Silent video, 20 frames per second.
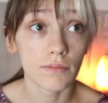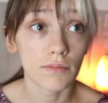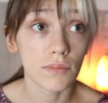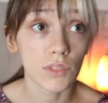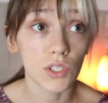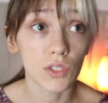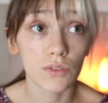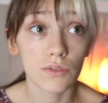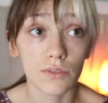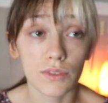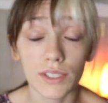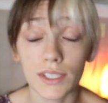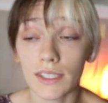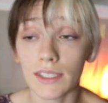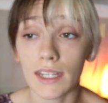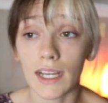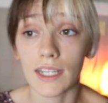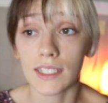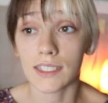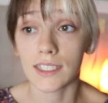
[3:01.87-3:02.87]
you've
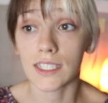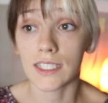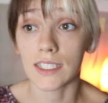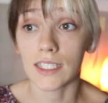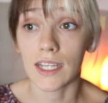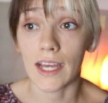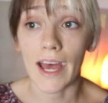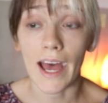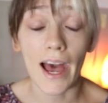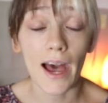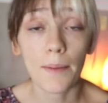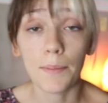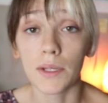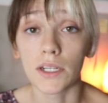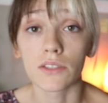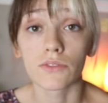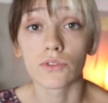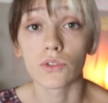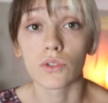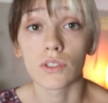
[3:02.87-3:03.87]
realized a
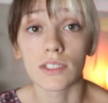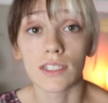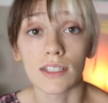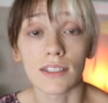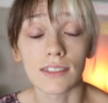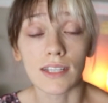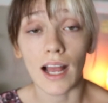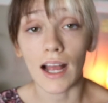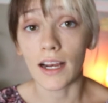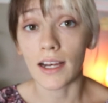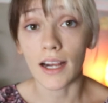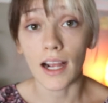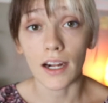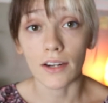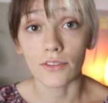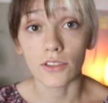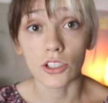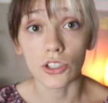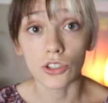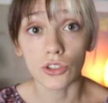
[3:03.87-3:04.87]
habit of yours has gotten out
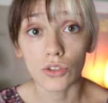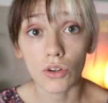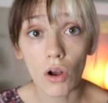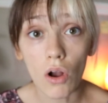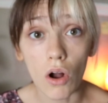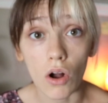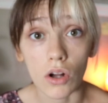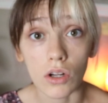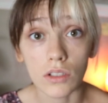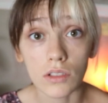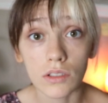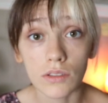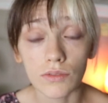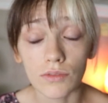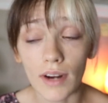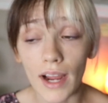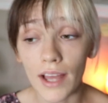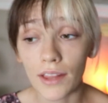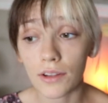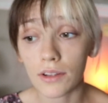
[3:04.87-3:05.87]
of control,
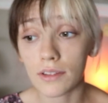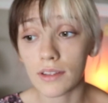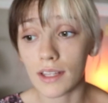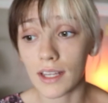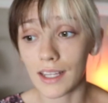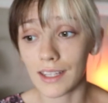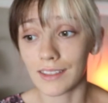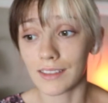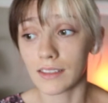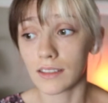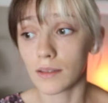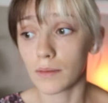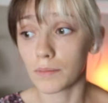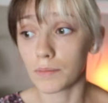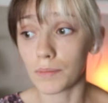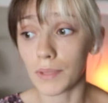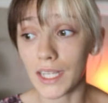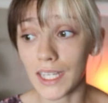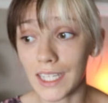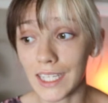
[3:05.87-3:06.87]
rather than
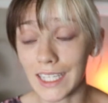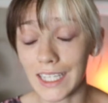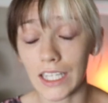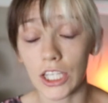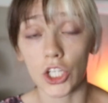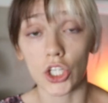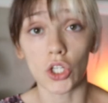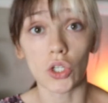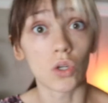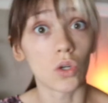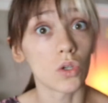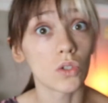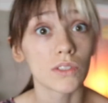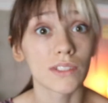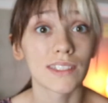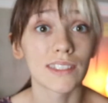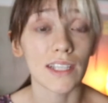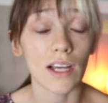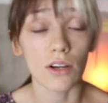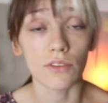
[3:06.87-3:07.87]
beating your whole
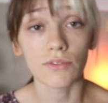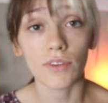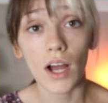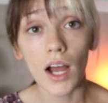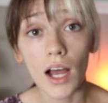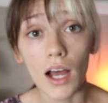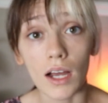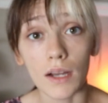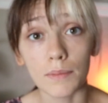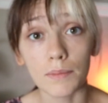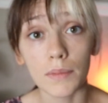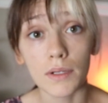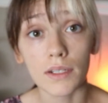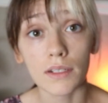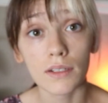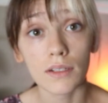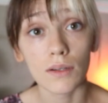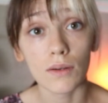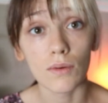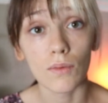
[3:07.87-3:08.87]
self up,
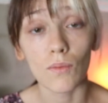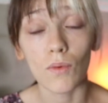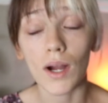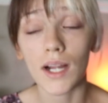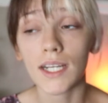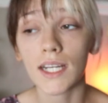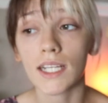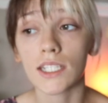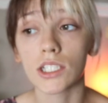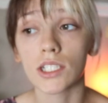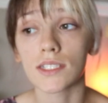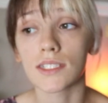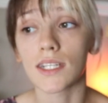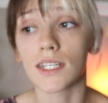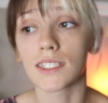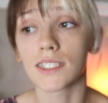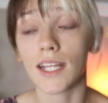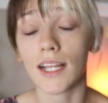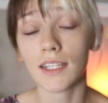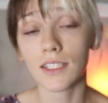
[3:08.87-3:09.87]
why not just
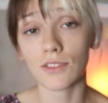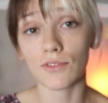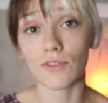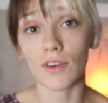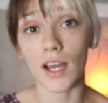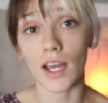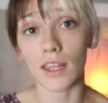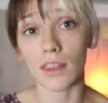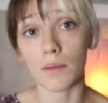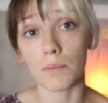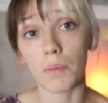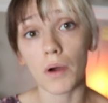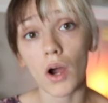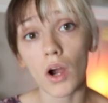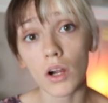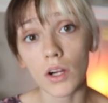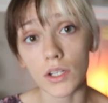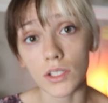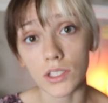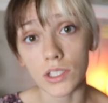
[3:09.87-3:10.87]
identify the
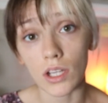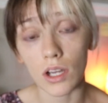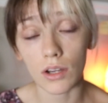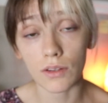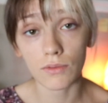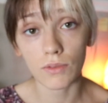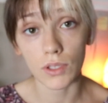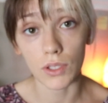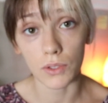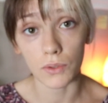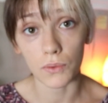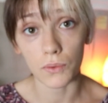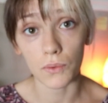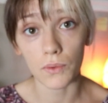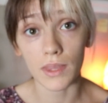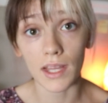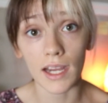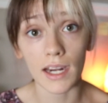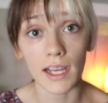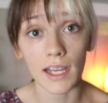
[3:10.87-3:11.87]
part of you
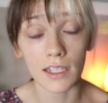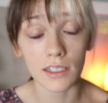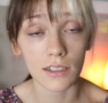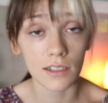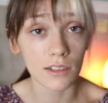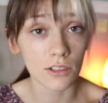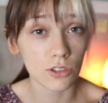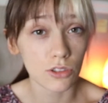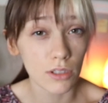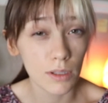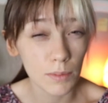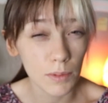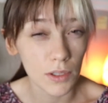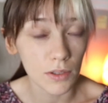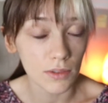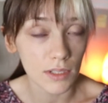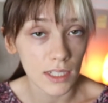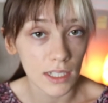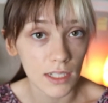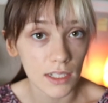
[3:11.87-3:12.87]
that had
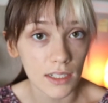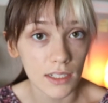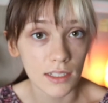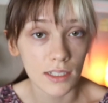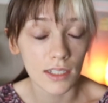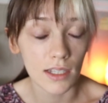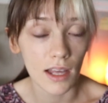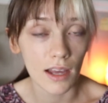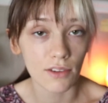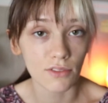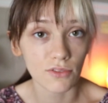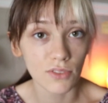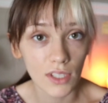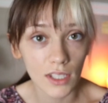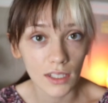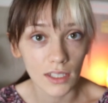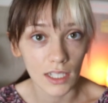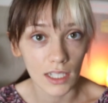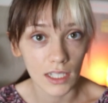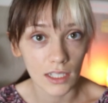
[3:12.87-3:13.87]
contributed to that
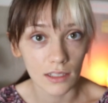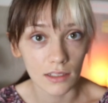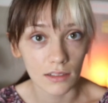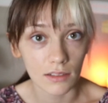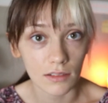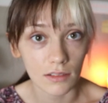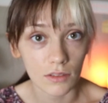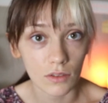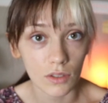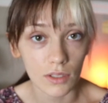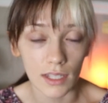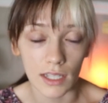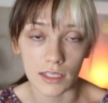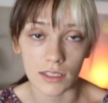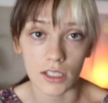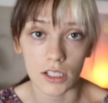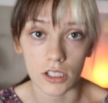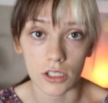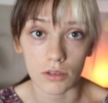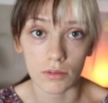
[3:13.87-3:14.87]
feeling or that
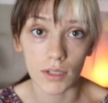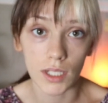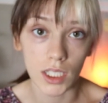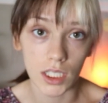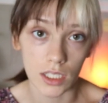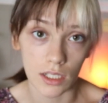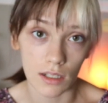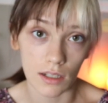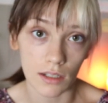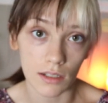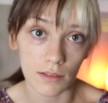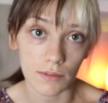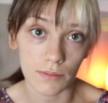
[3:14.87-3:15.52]
situation?